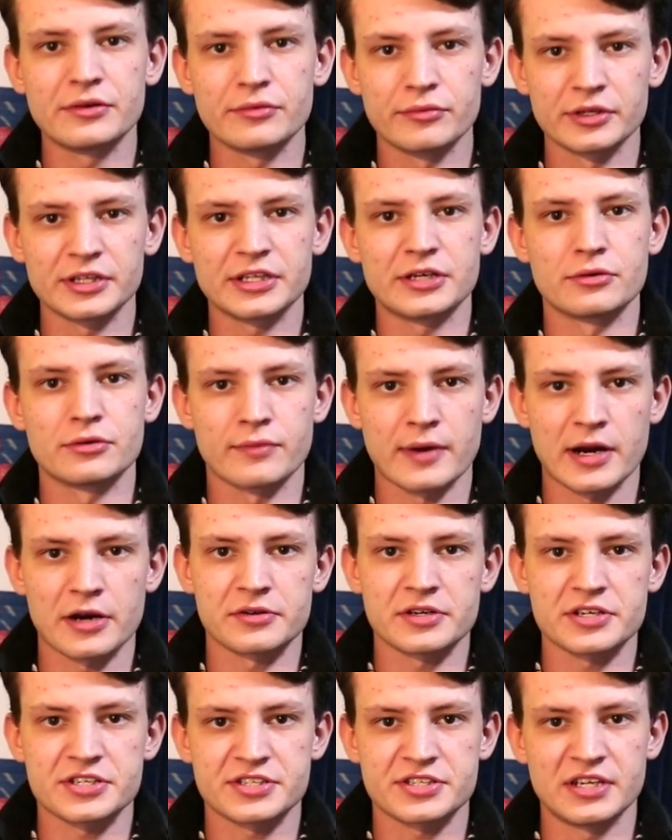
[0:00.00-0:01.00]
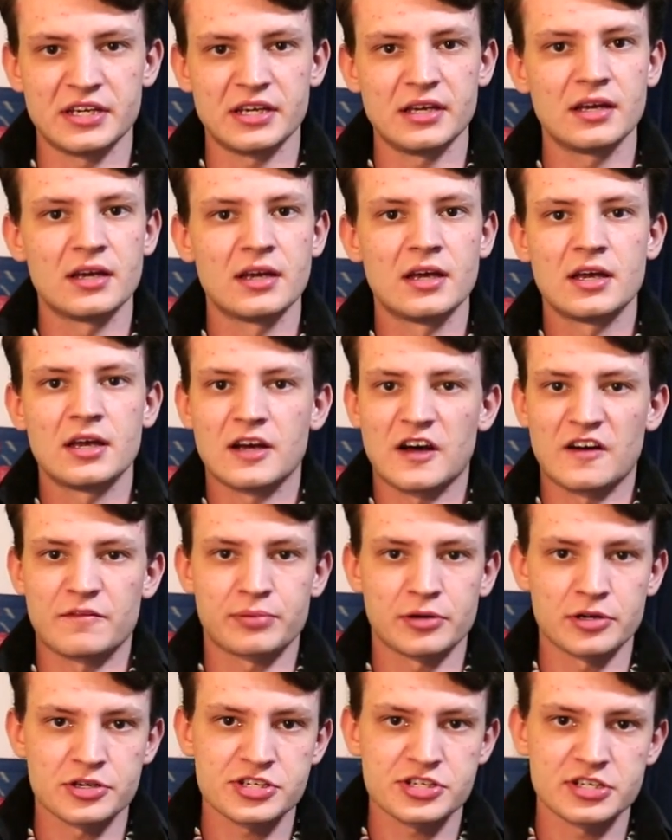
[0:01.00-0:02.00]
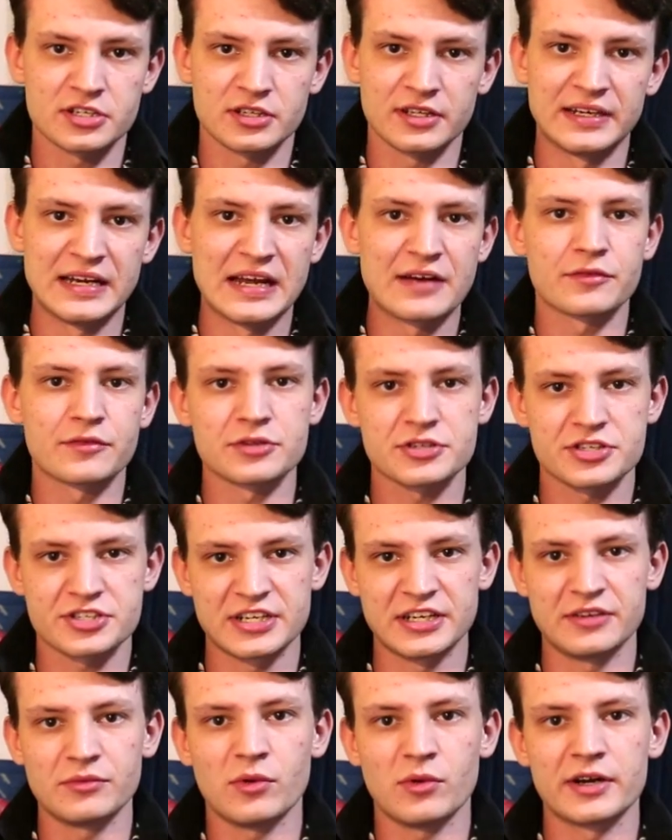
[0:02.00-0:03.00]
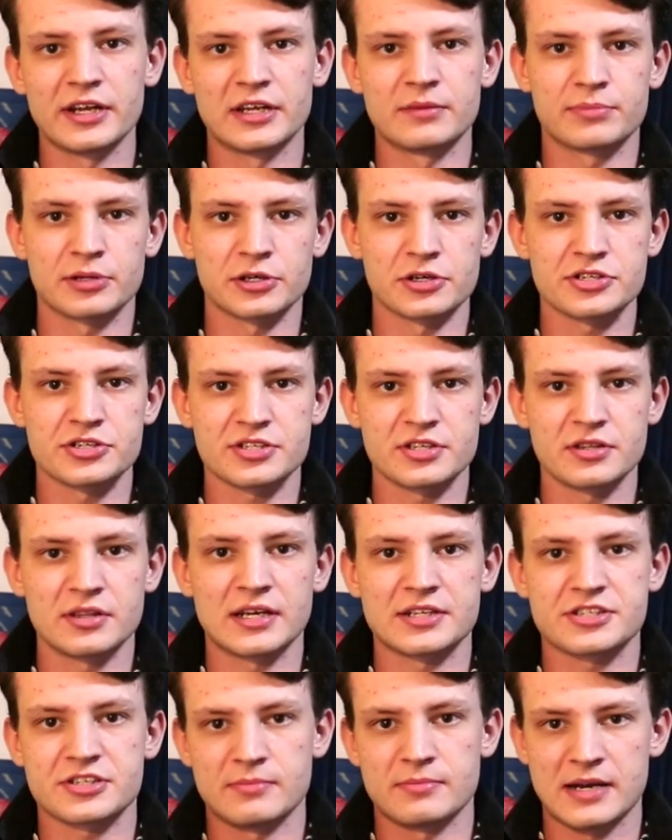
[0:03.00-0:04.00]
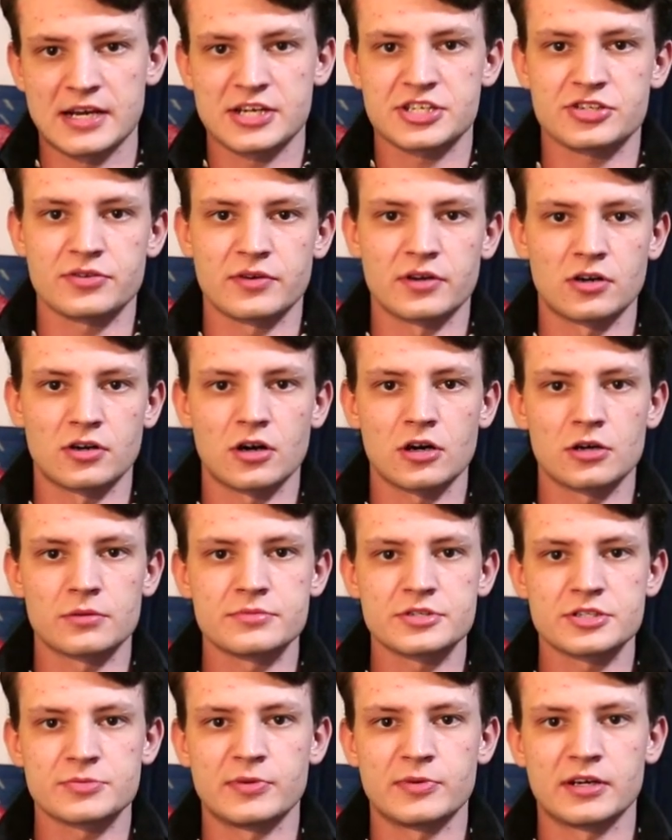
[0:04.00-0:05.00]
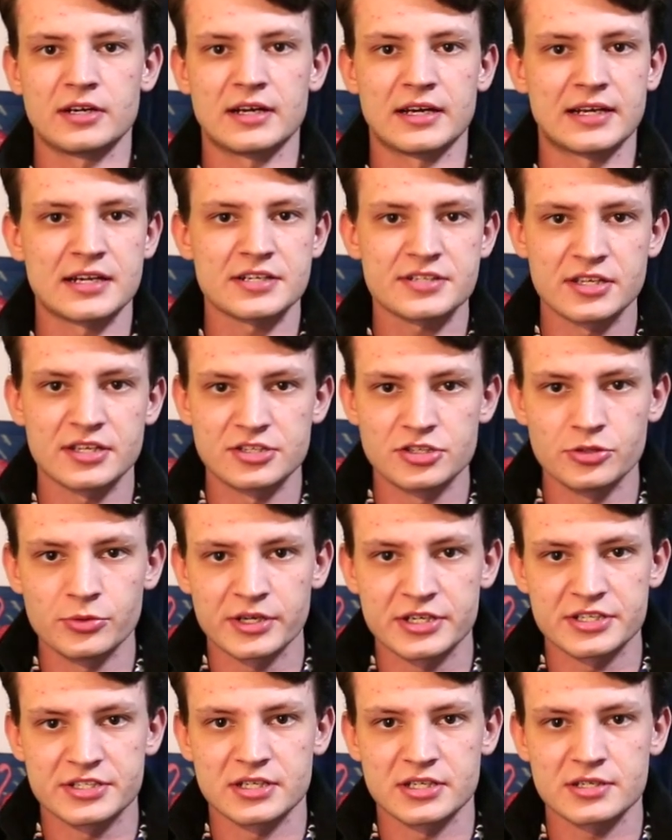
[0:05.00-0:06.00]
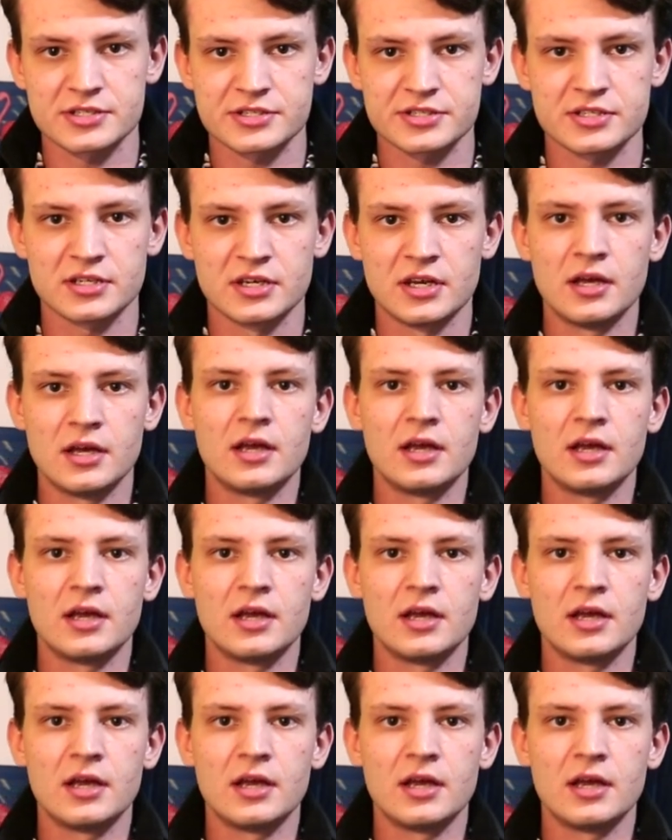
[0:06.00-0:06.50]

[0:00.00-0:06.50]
really rare to see I've personally never seen one in person that's a master at arms, but I guess they do exist.